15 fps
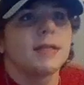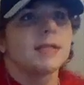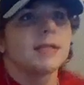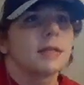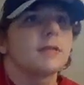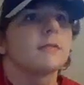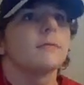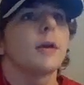
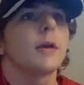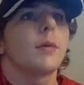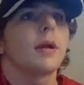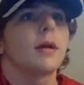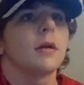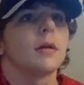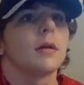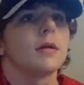selected right
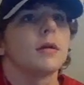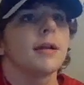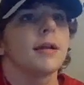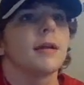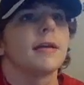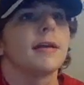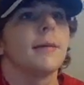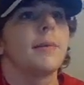wing
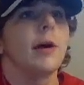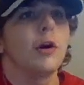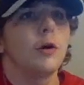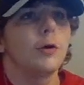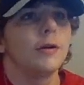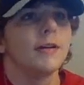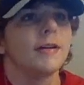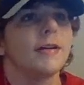Nick
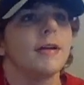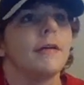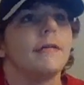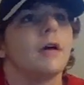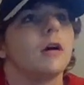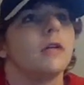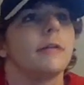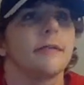Capone,
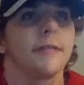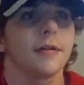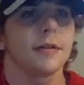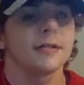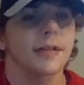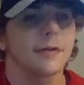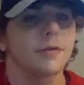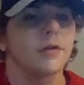
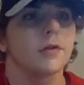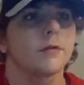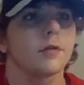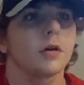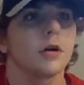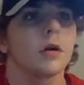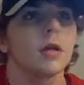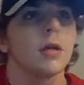157th
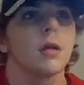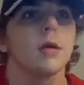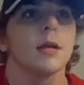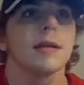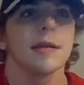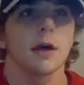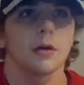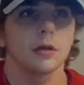overall.
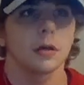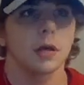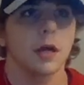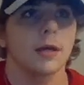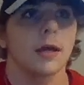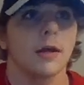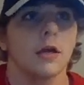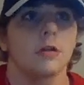Now on the
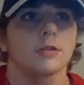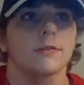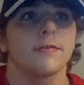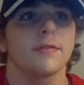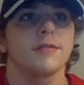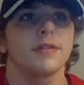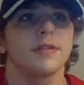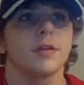clock at
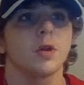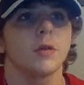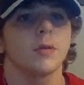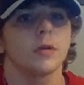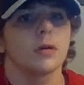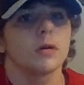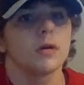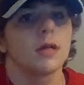158th
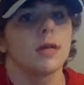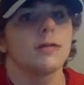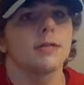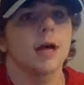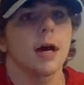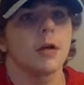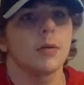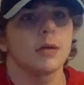overall is
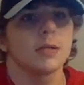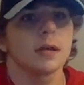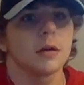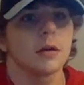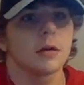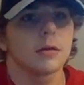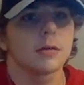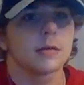the Ottawa
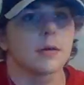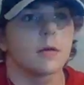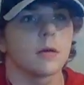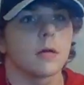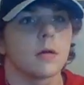Senators.